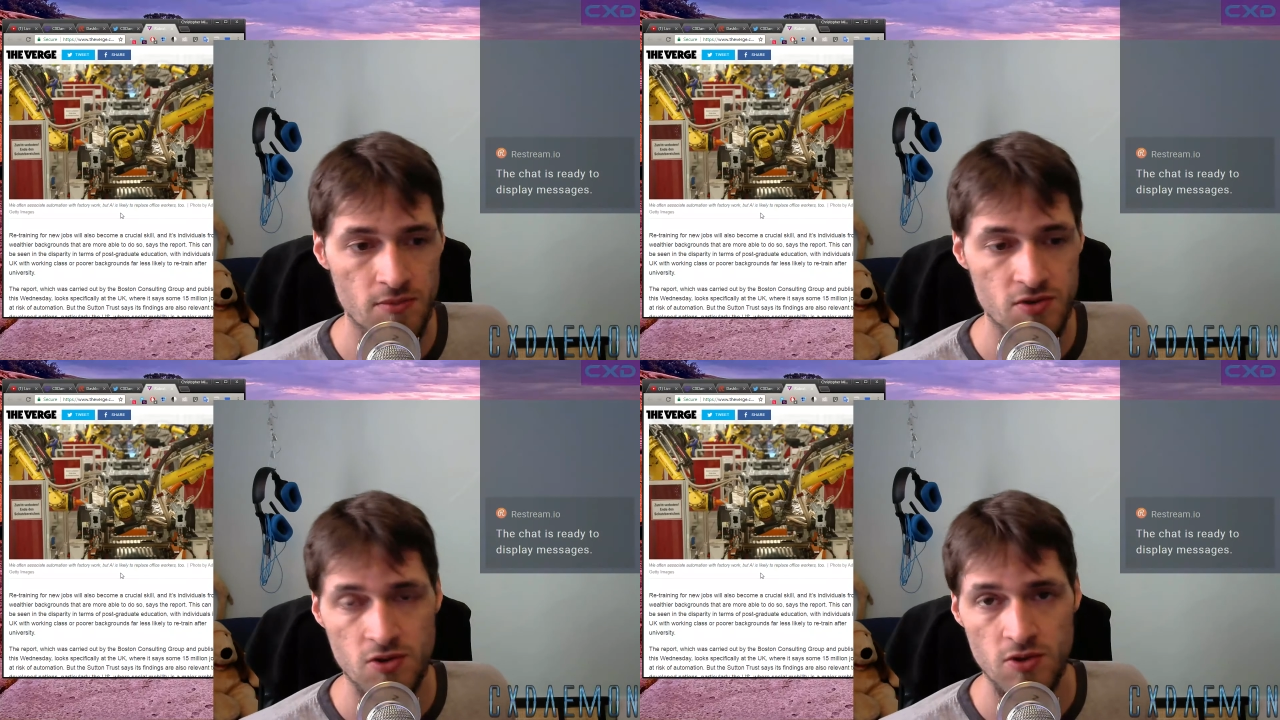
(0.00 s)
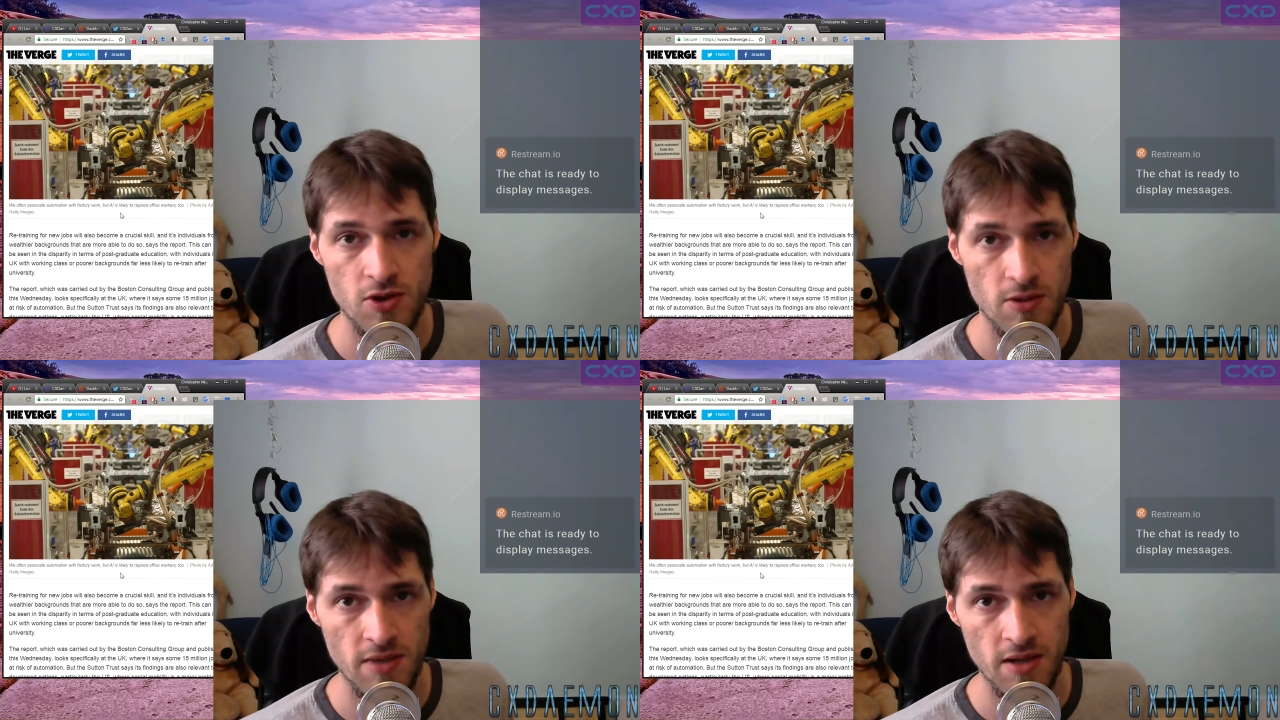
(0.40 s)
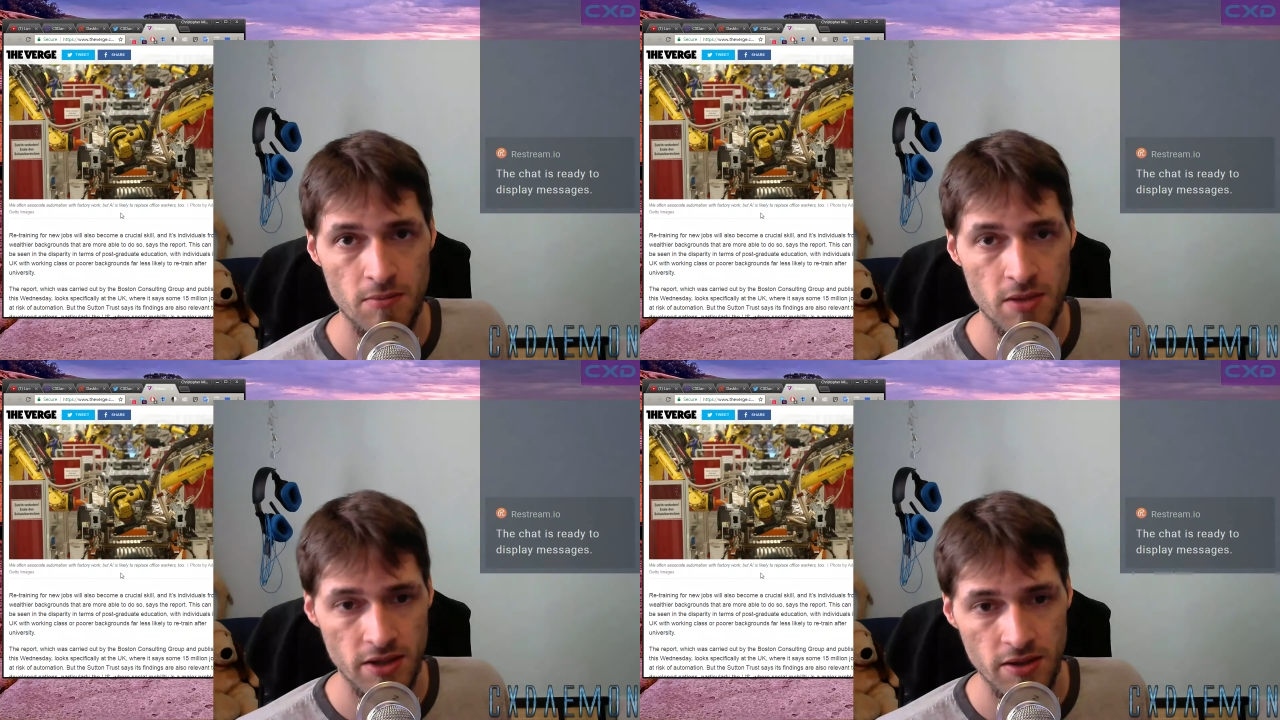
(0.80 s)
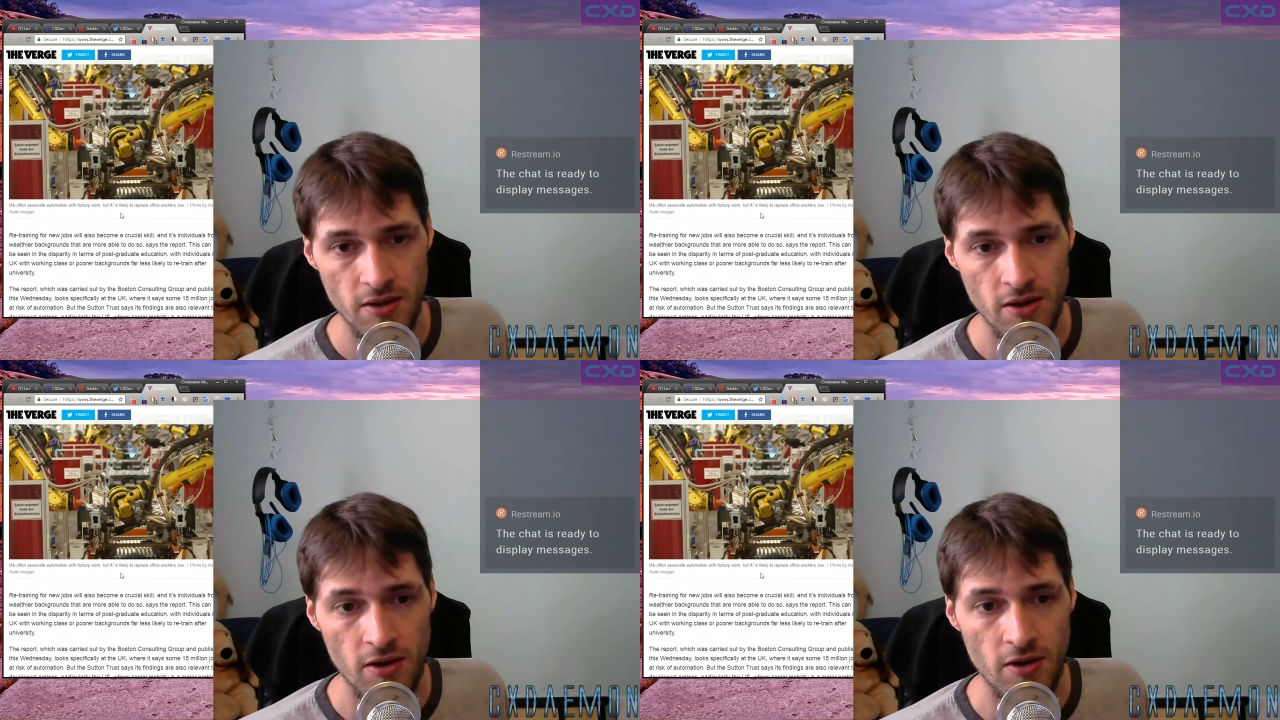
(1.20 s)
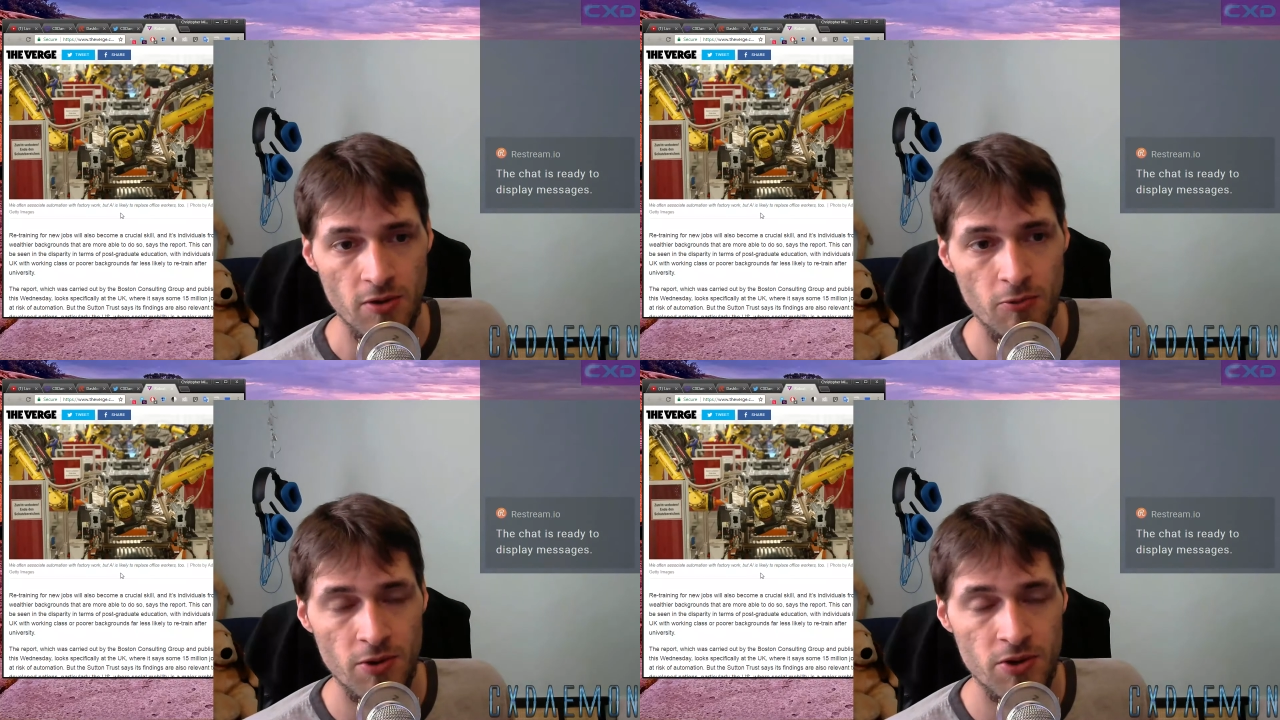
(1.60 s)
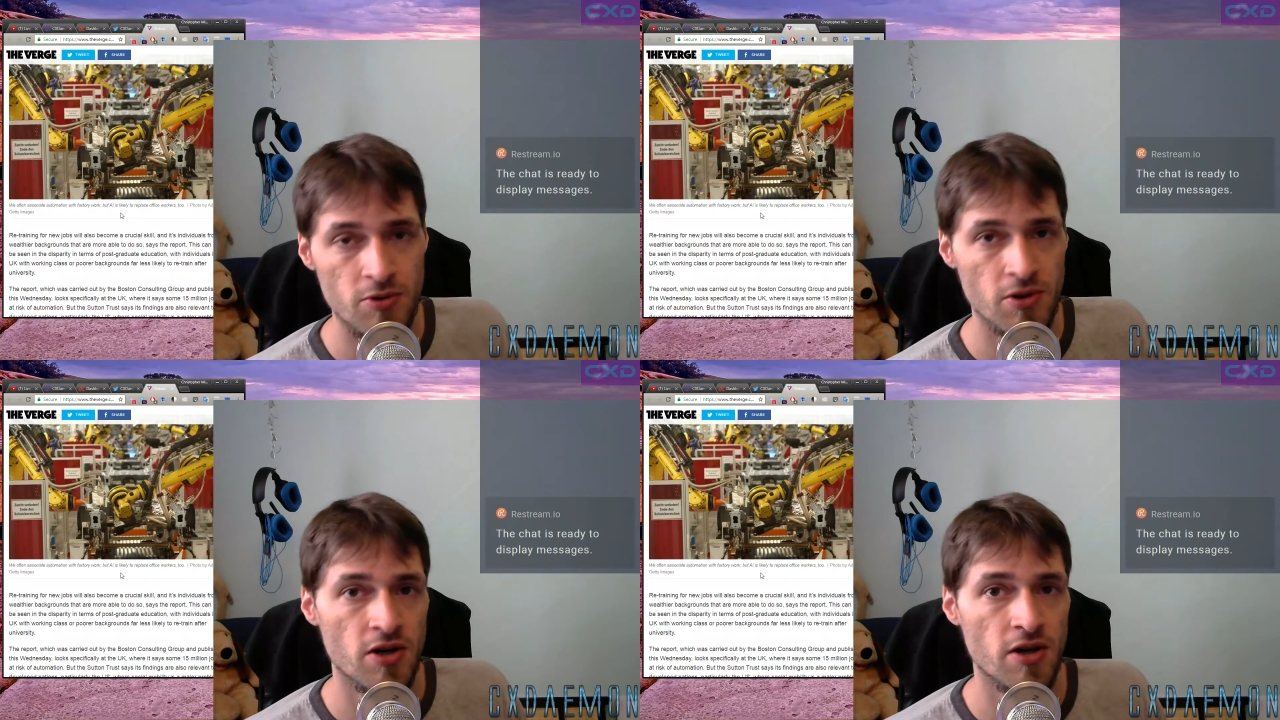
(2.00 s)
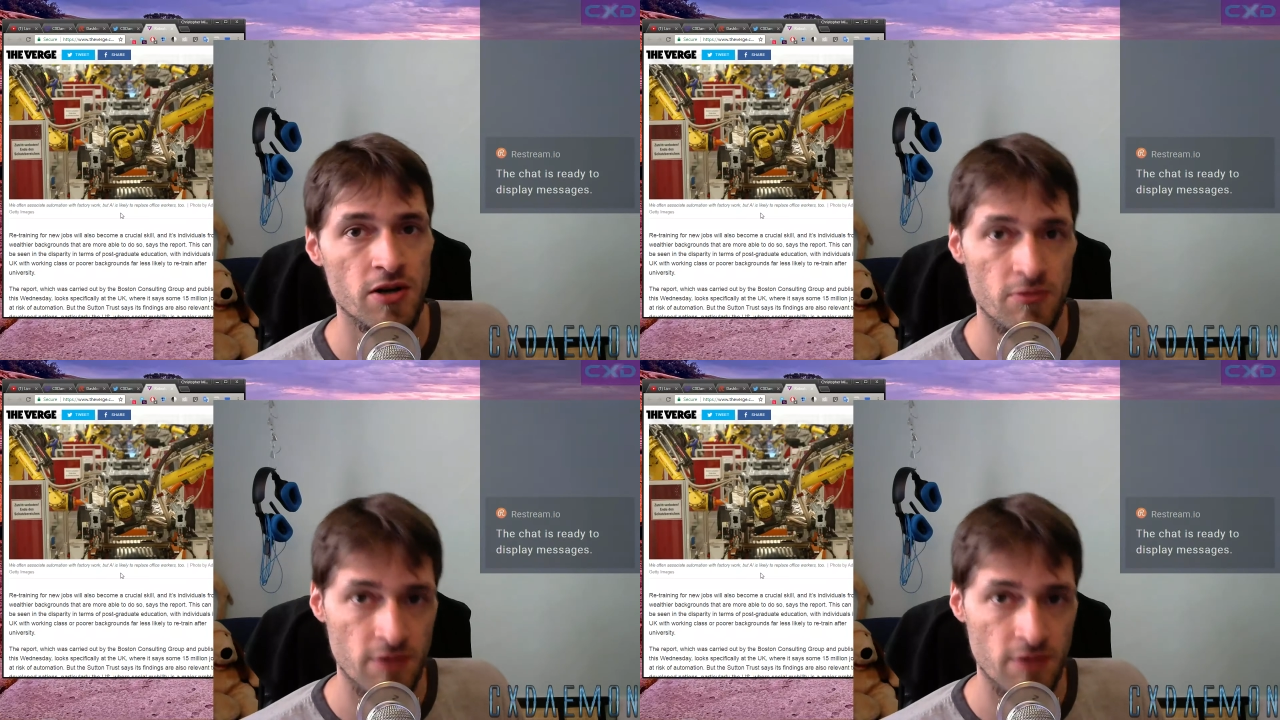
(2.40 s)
So you can make money with your car,